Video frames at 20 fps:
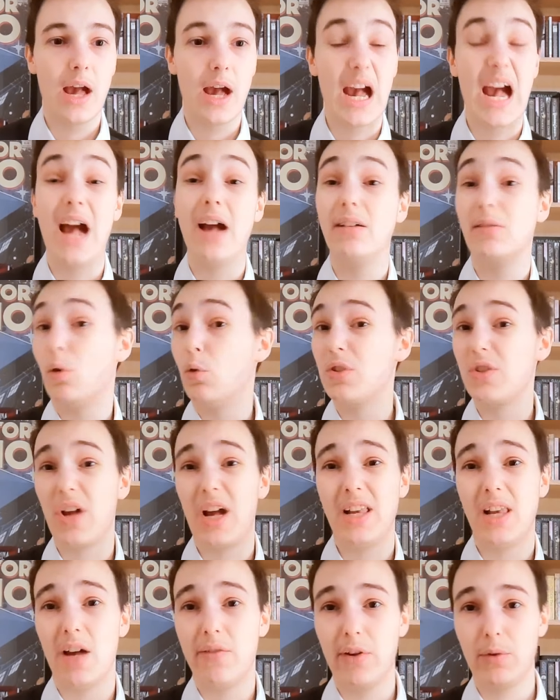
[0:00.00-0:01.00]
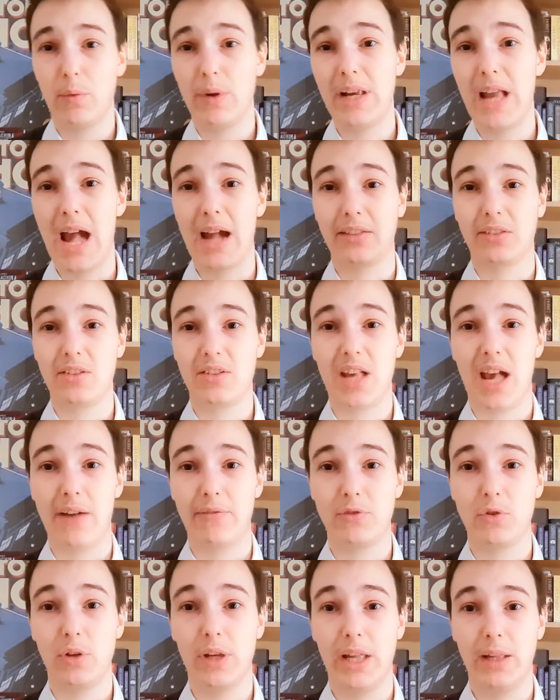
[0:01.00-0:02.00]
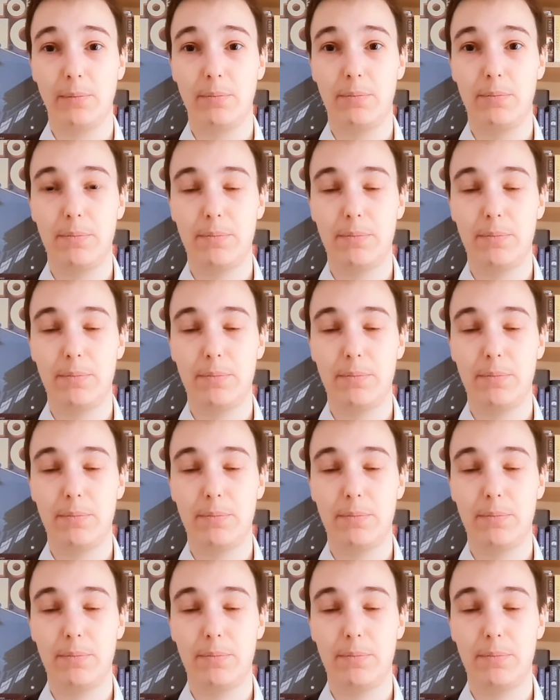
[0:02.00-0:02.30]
uh, also i love it when actors have to like